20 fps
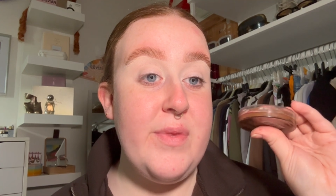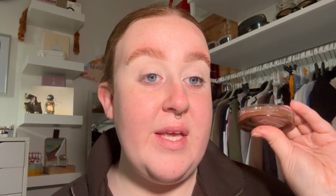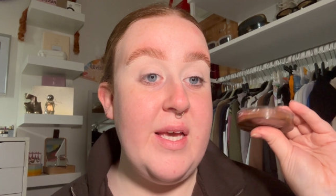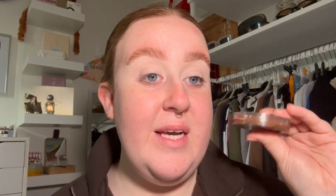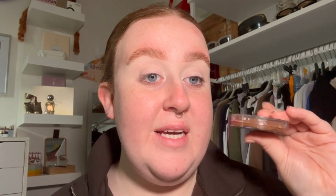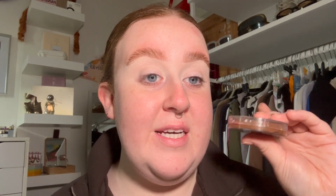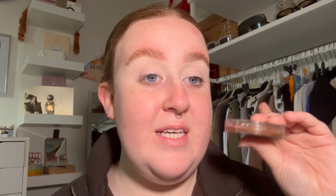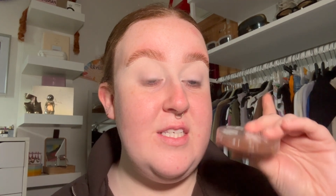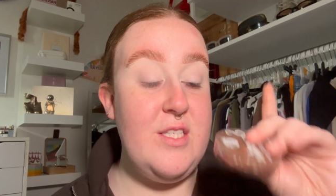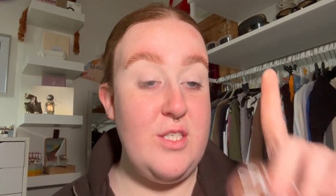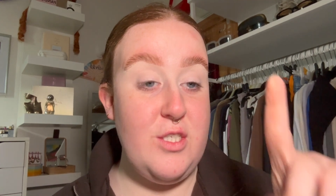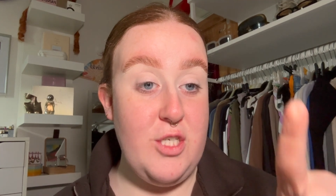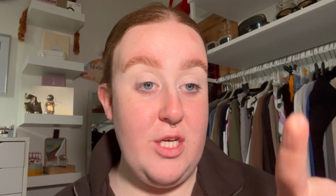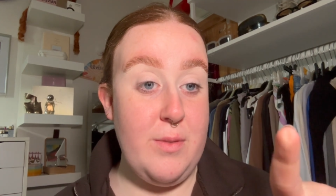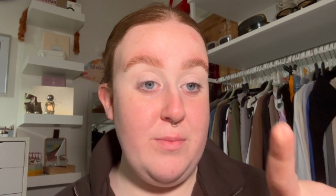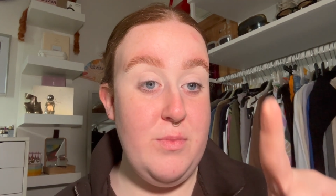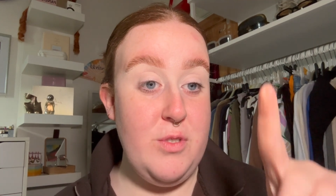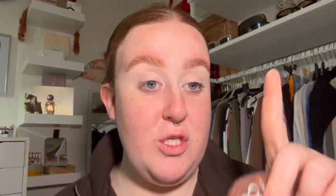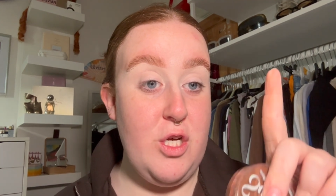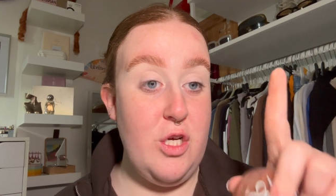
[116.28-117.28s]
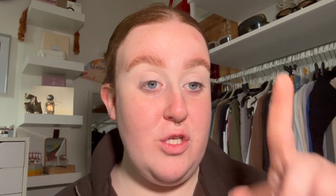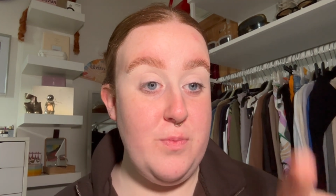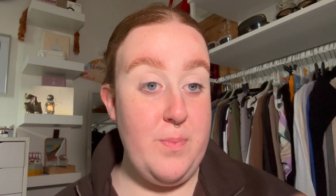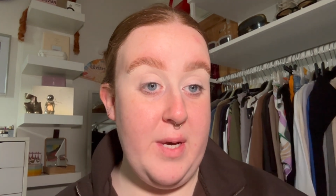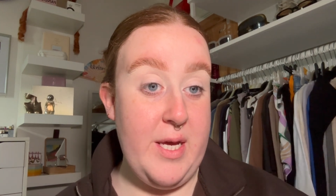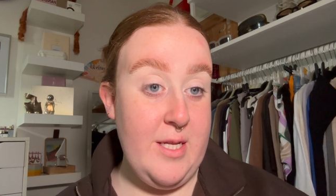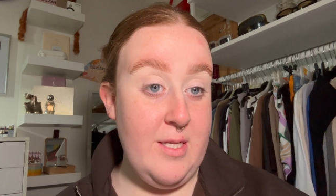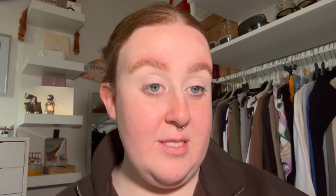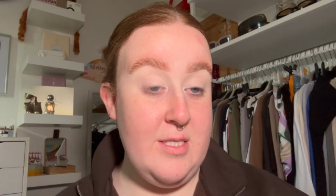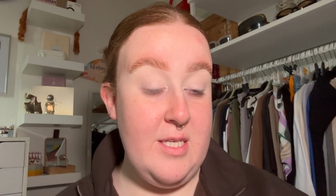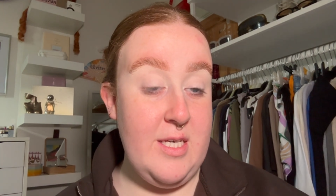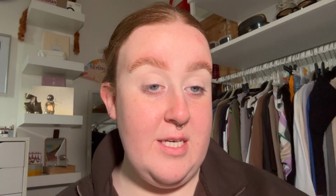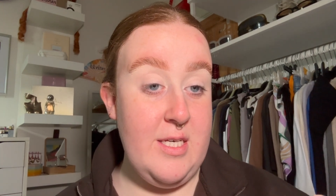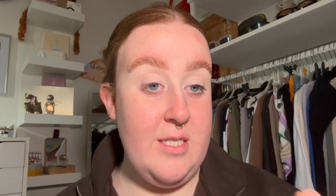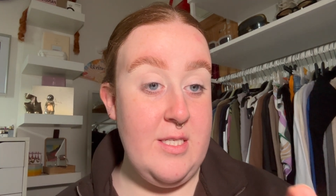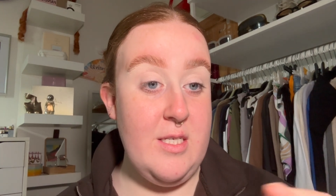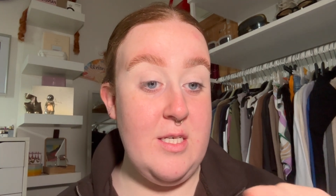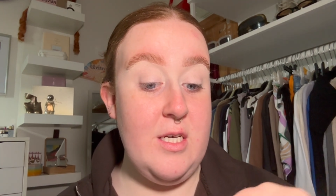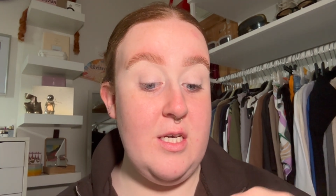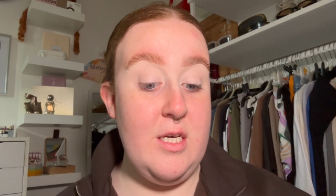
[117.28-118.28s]
is the James Charles
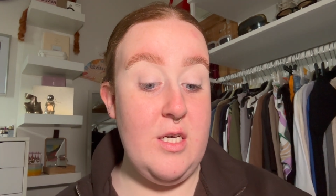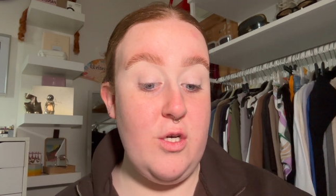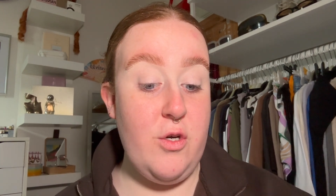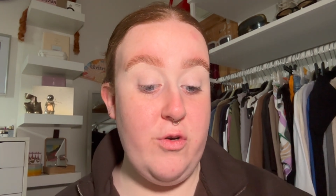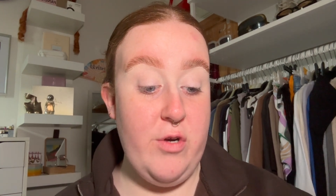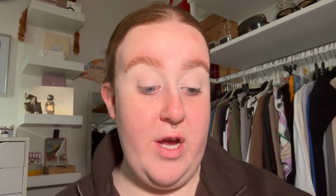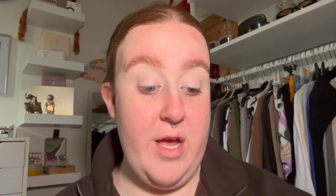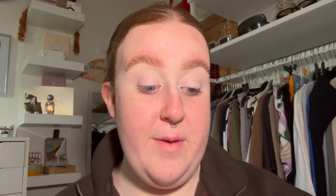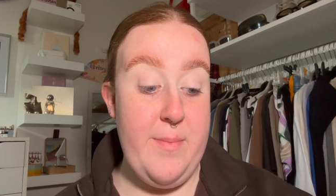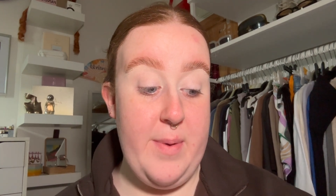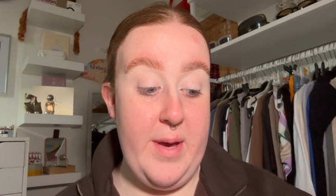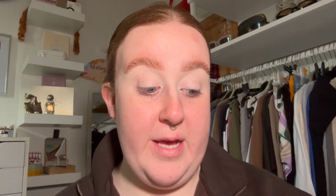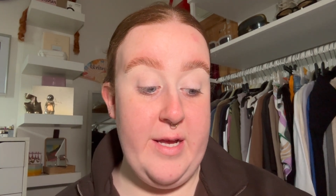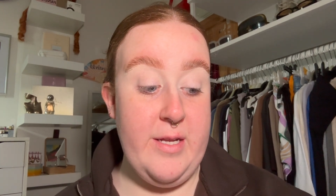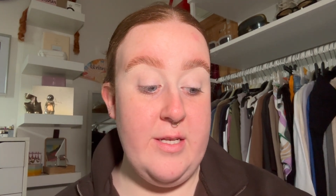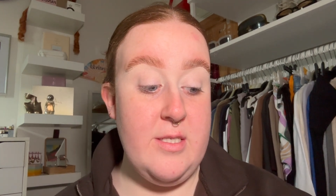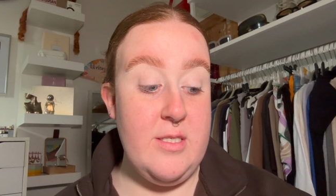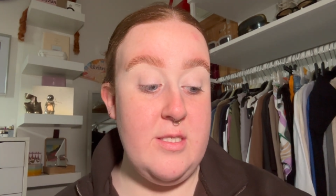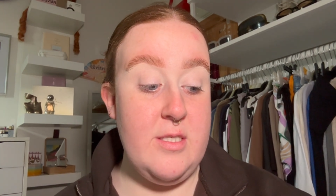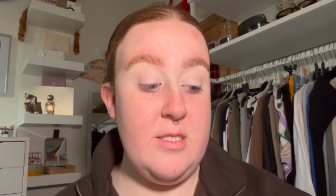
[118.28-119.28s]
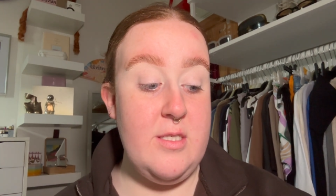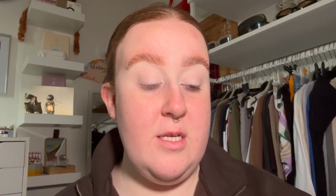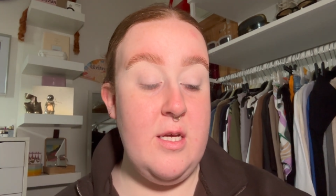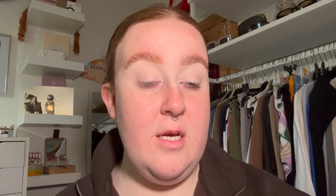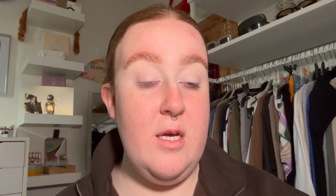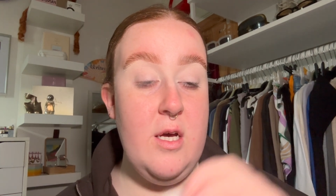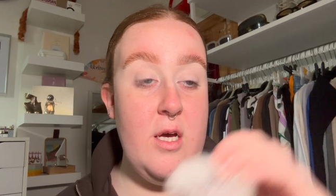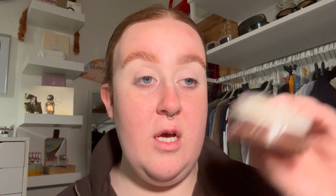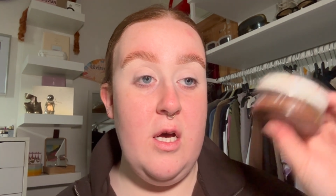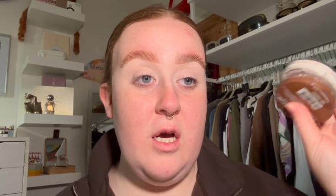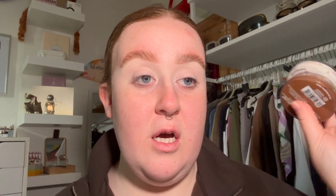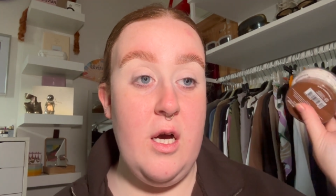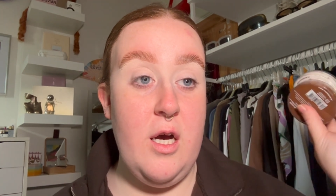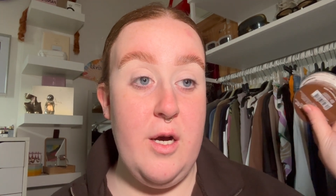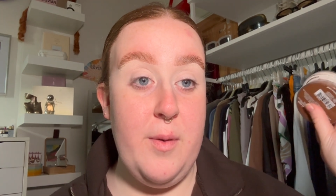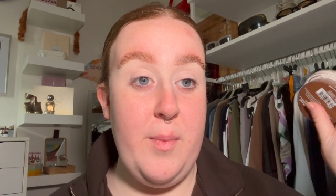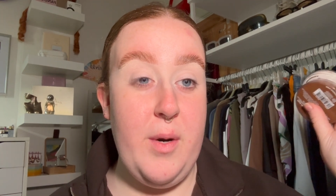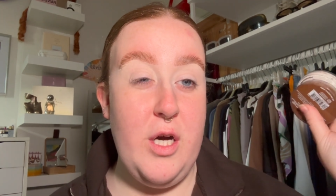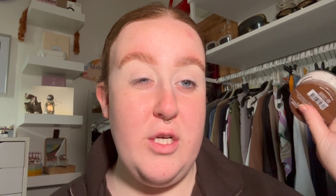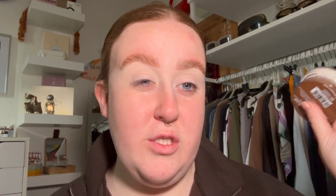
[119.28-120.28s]
Painted Create Paints.
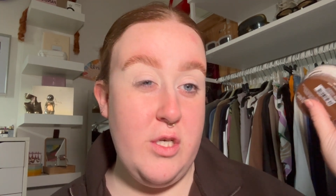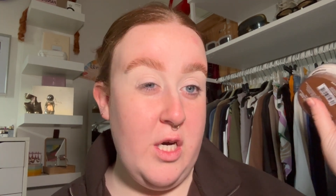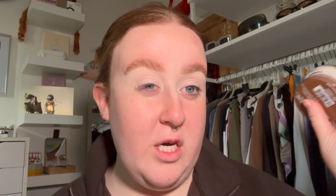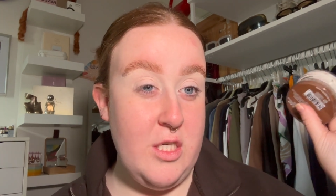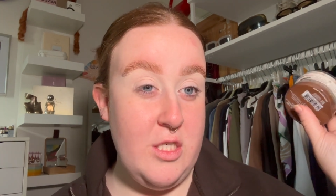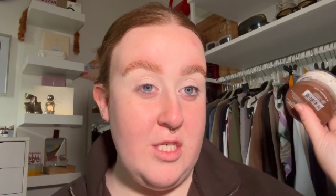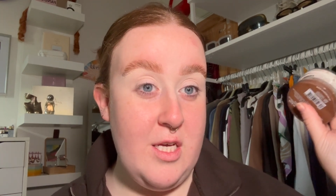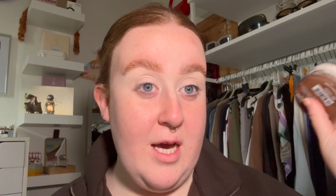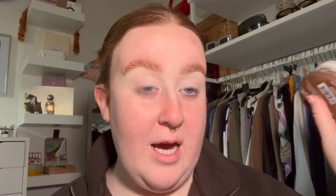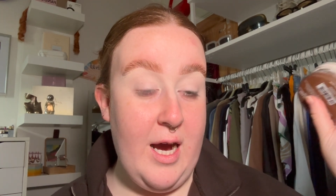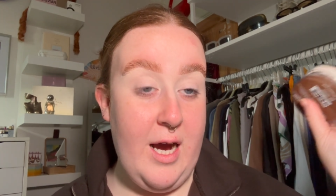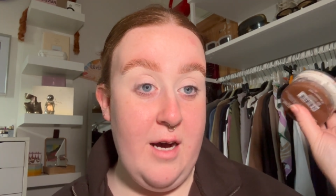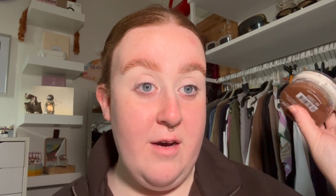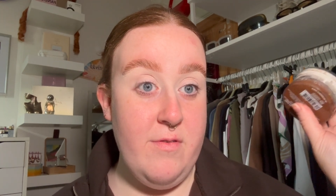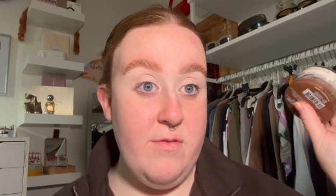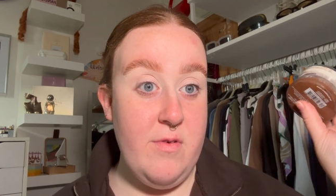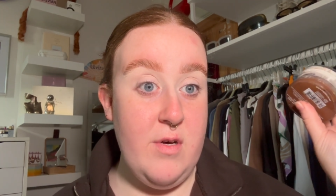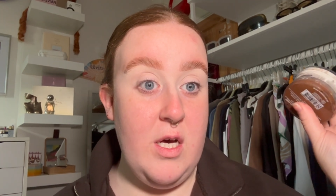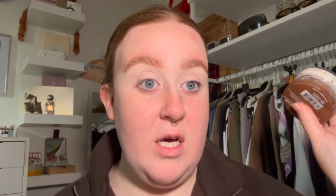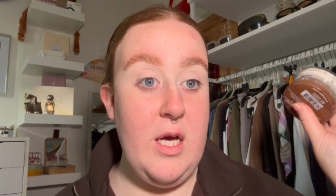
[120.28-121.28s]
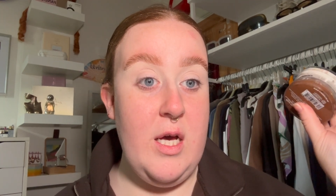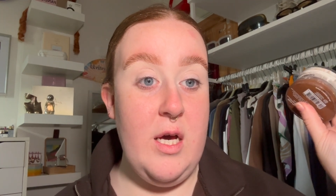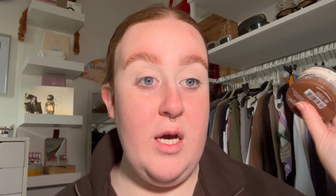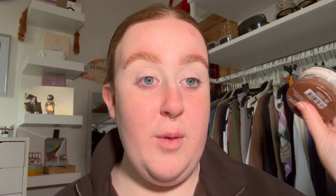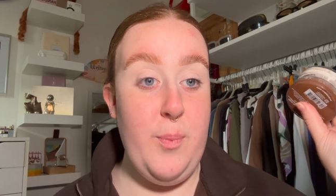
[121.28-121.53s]
I don't actually have a